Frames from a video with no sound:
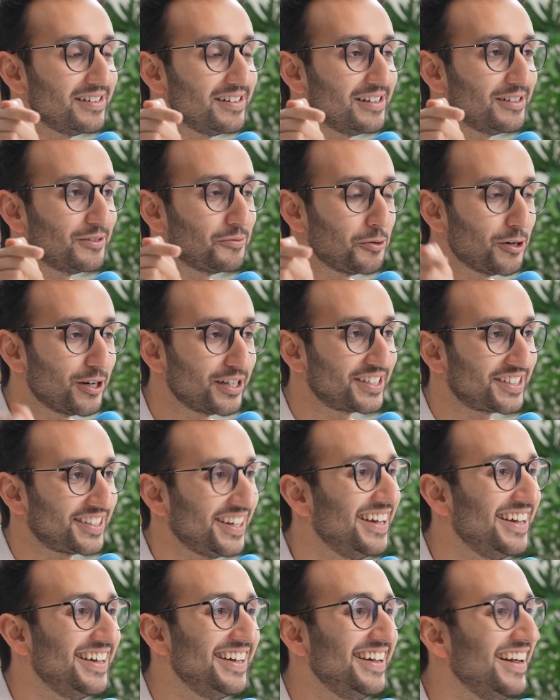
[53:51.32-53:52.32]
is worse.
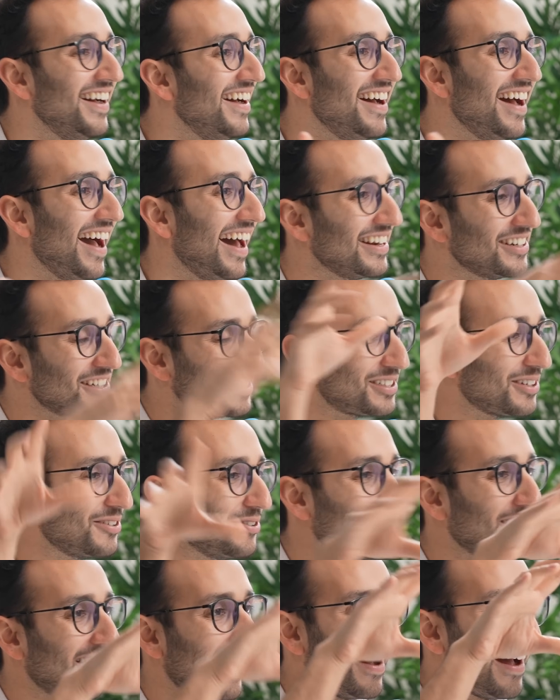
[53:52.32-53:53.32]
And it just
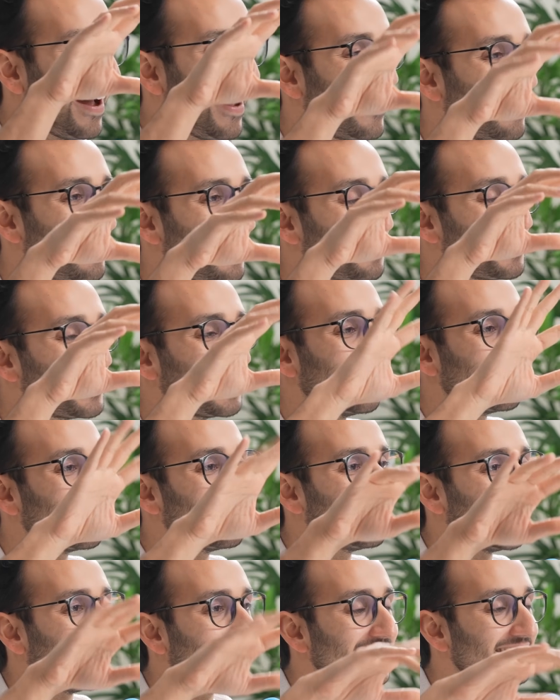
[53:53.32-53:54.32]
had, there was a lot
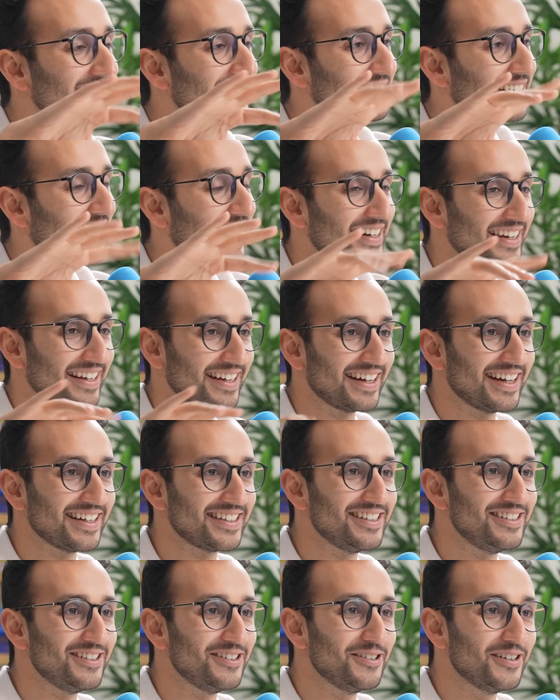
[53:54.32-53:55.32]
of untangling I
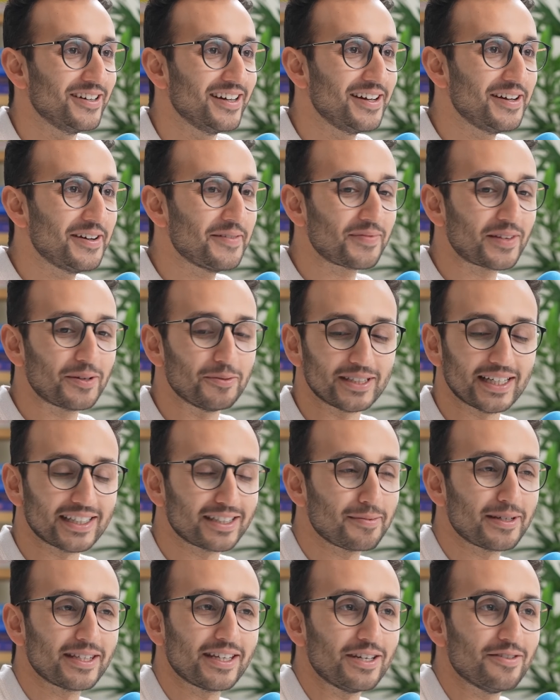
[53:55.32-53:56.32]
had to do, Was that
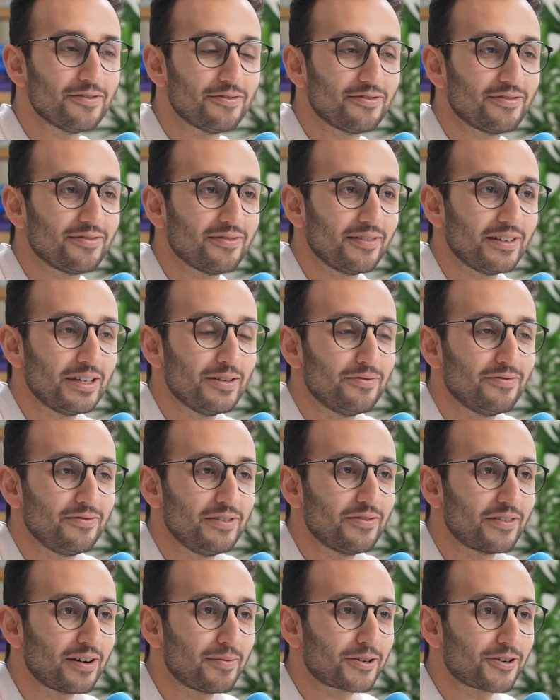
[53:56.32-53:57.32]
something that you've you've
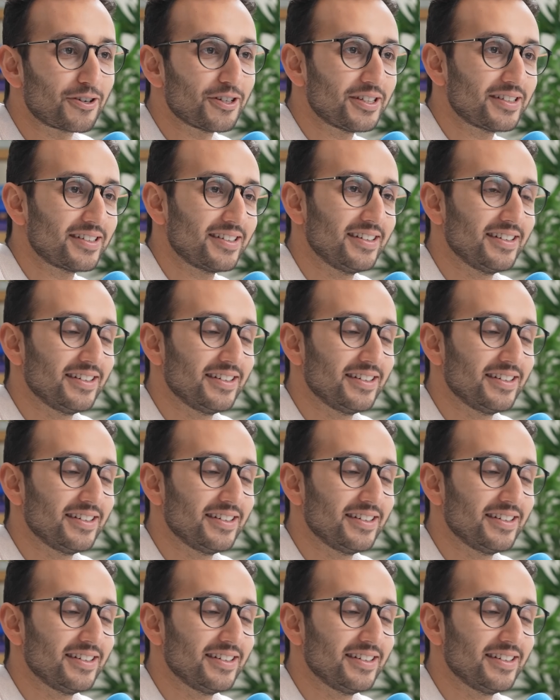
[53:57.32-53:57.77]
you've come across?